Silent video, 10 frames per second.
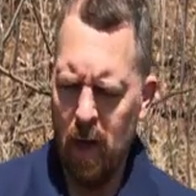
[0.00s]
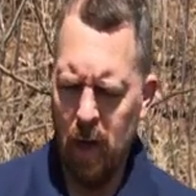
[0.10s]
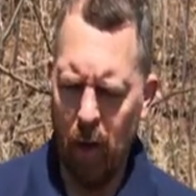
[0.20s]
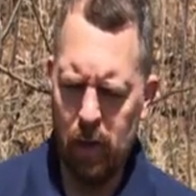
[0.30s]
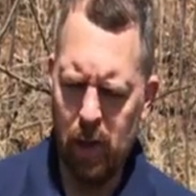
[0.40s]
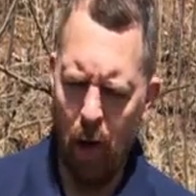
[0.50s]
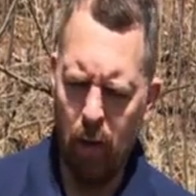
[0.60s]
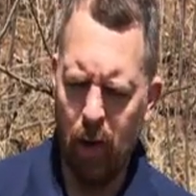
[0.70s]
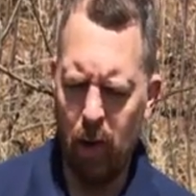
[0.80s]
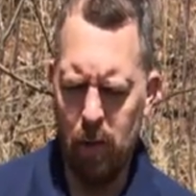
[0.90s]
Down
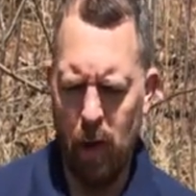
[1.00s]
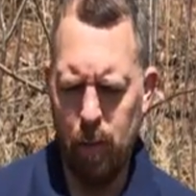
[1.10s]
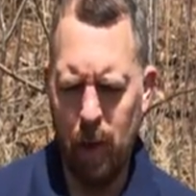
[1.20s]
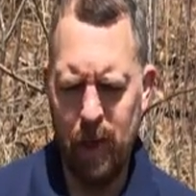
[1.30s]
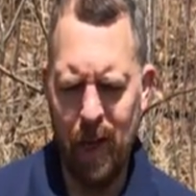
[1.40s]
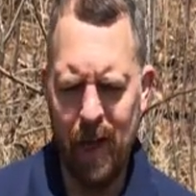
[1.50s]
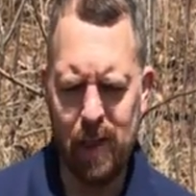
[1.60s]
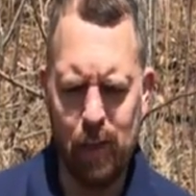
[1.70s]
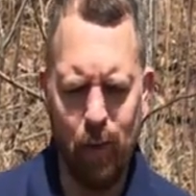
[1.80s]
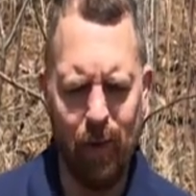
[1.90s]
south out by
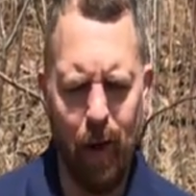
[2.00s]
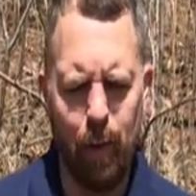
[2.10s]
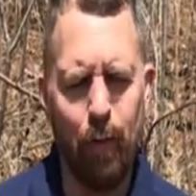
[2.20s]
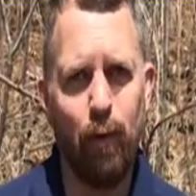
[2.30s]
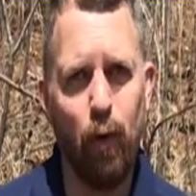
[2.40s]
Texas where they've got them